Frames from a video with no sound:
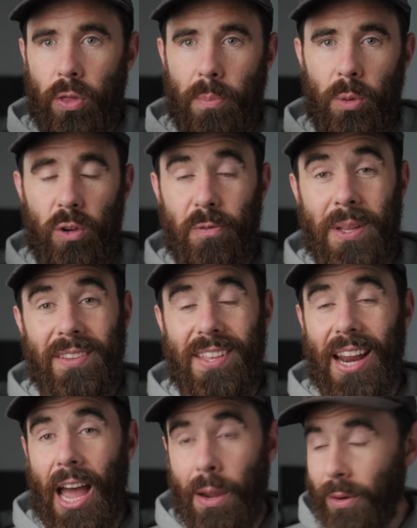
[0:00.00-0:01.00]
the movements
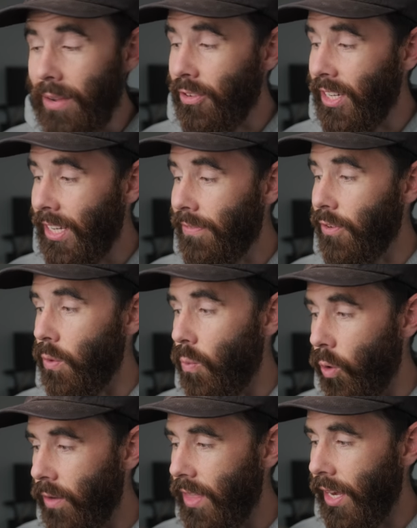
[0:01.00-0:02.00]
that I would ever need for the
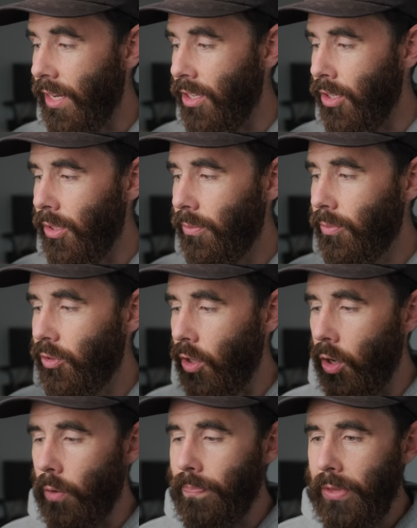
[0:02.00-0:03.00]
work that I do.
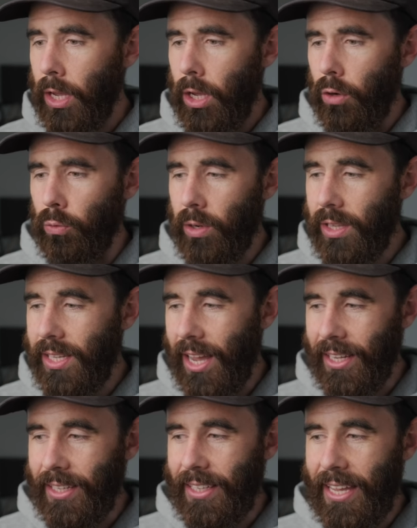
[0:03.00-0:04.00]
So really,
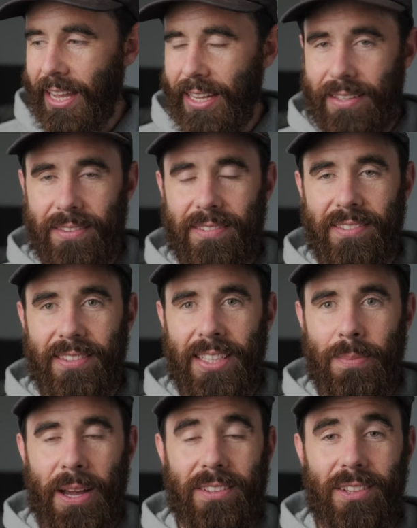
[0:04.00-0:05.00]
I can't
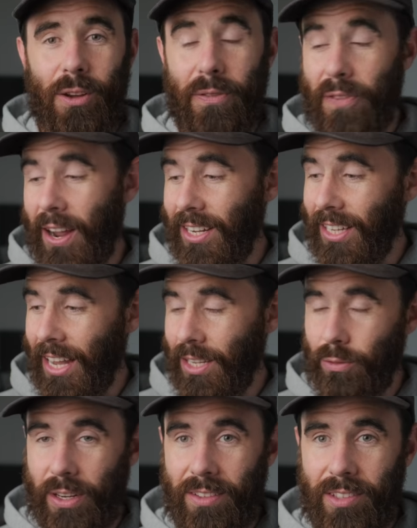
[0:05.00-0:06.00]
see myself finding any
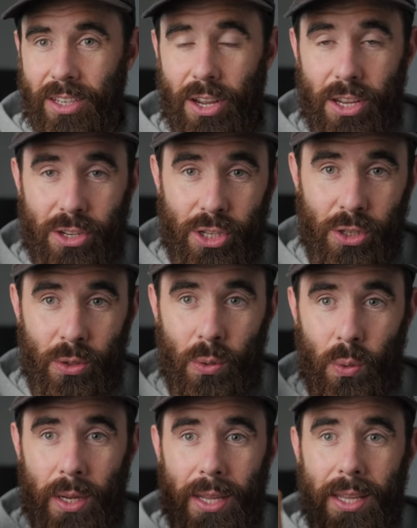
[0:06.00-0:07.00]
reason
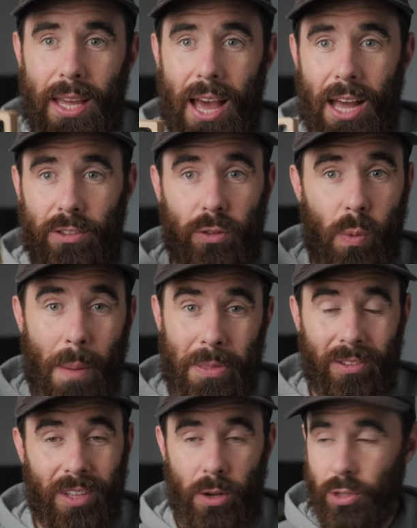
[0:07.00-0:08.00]
to swap
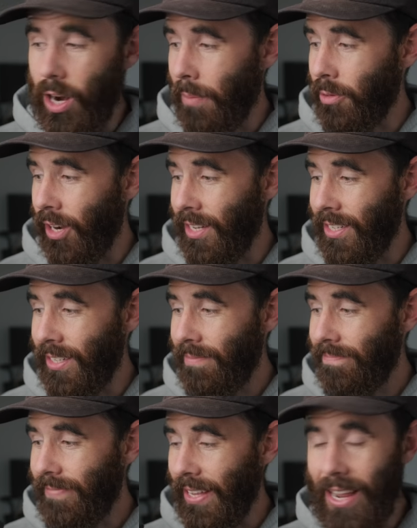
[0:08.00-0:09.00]
this out or upgrade it
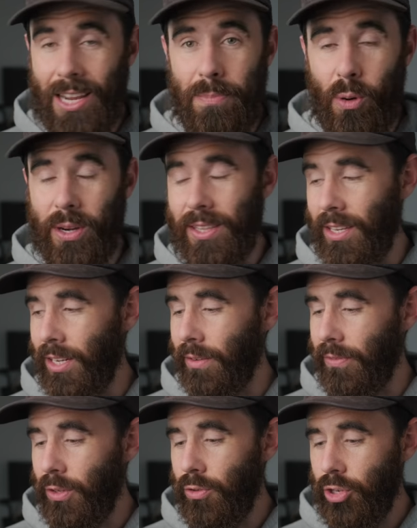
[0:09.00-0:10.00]
at any point in the near
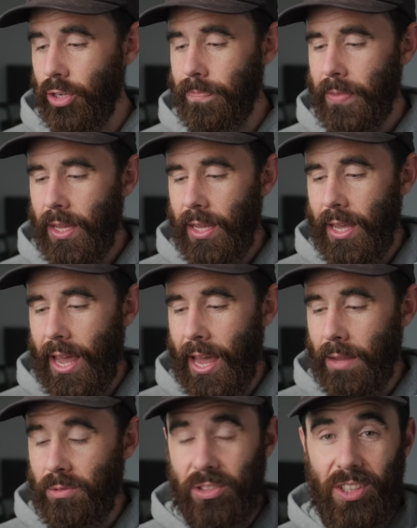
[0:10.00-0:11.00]
future.
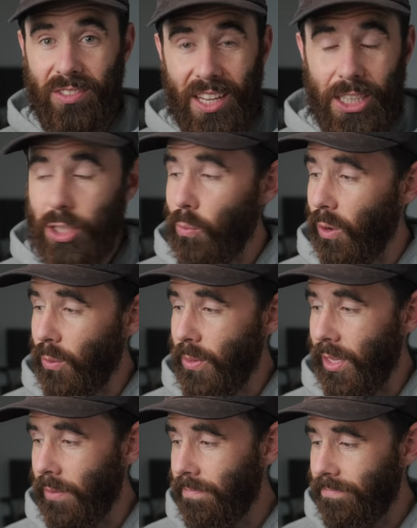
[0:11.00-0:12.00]
And just excited to work
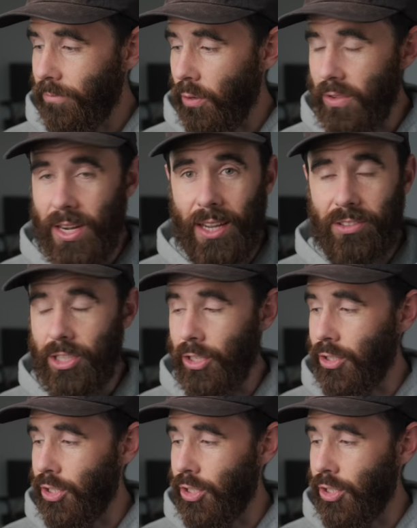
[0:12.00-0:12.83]
with it over the next year or